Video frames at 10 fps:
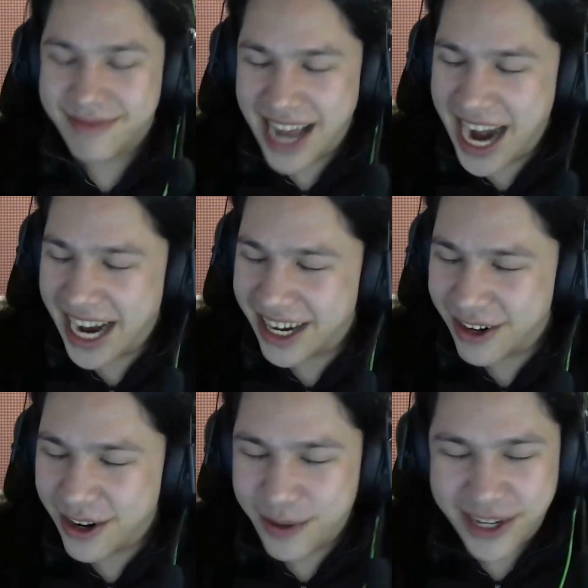I don't
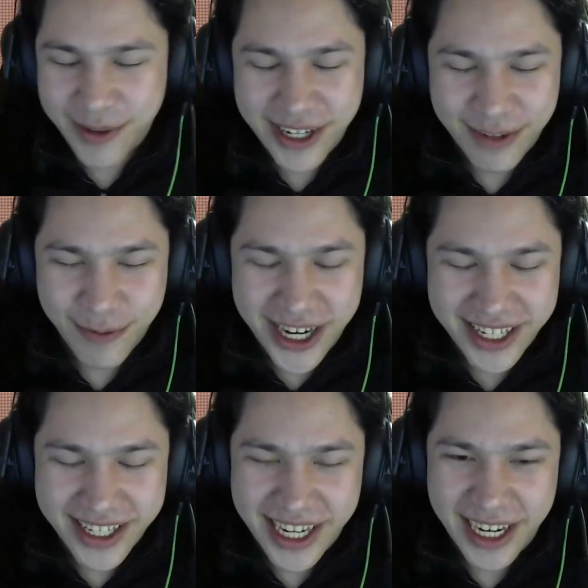know. We can wait
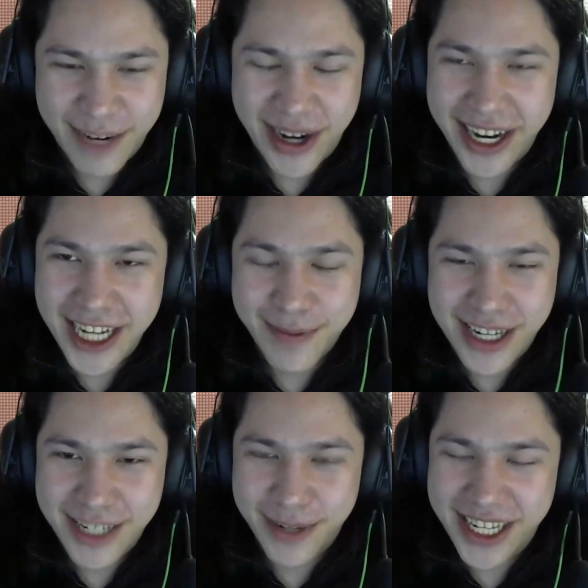to see. And my latest
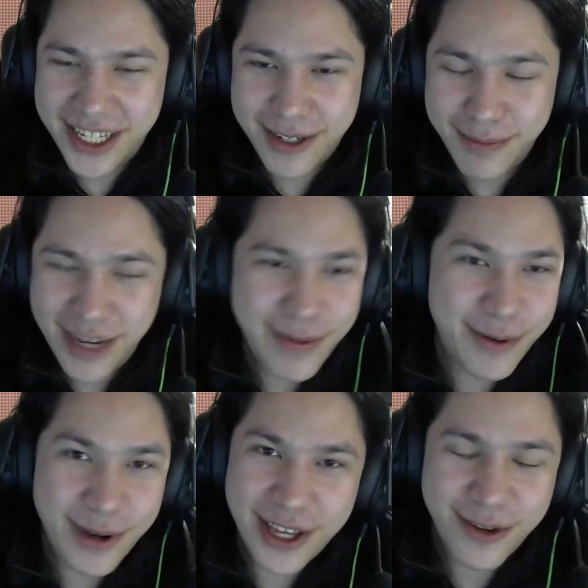possible answer is maybe
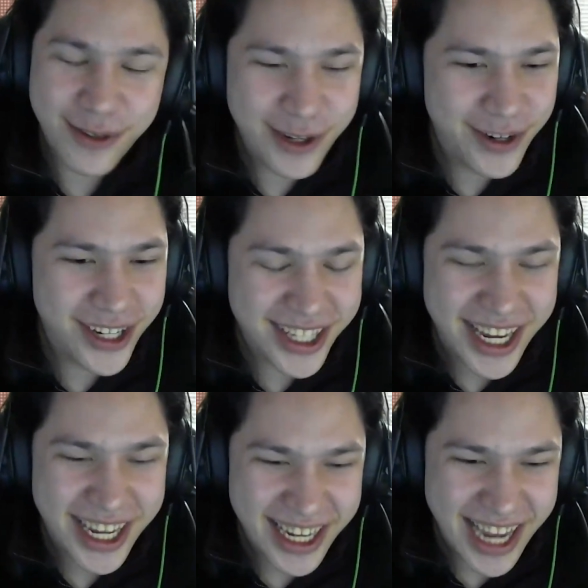we're the only
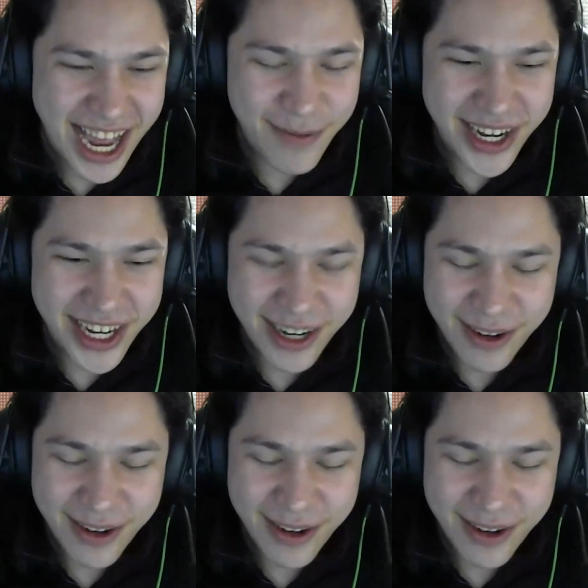ones. I mean,